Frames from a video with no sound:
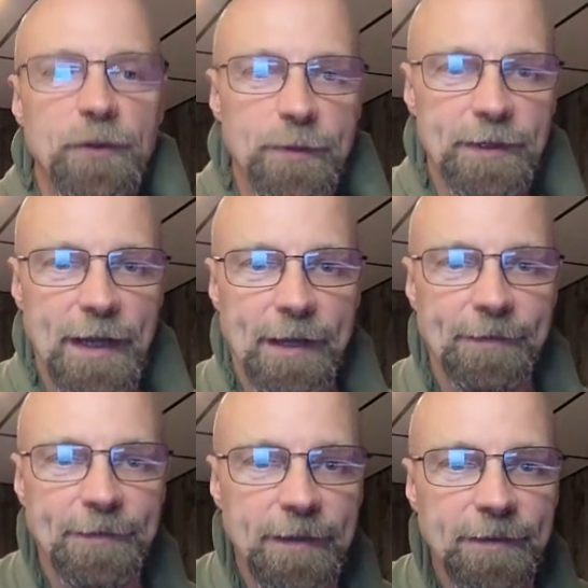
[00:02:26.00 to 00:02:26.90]
you can kind
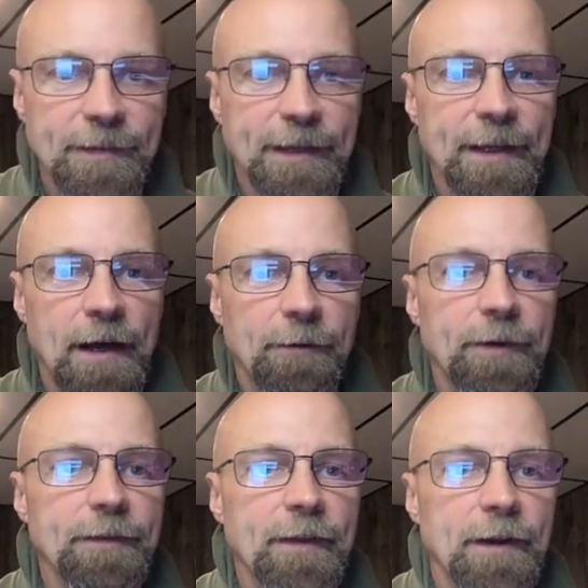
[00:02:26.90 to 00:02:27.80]
of see it sticking out
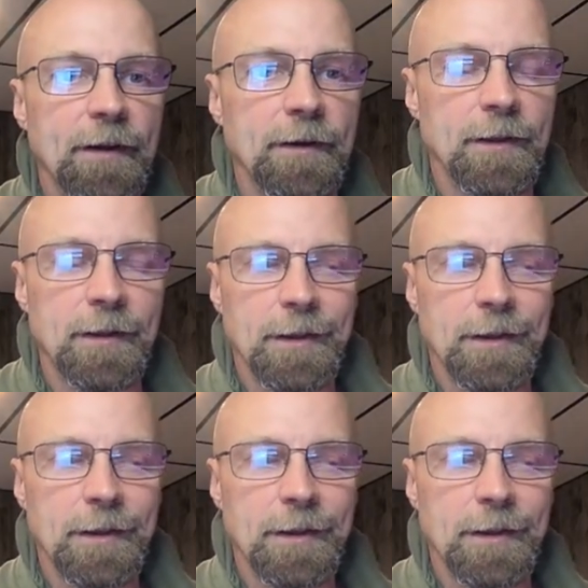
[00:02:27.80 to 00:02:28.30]
right there.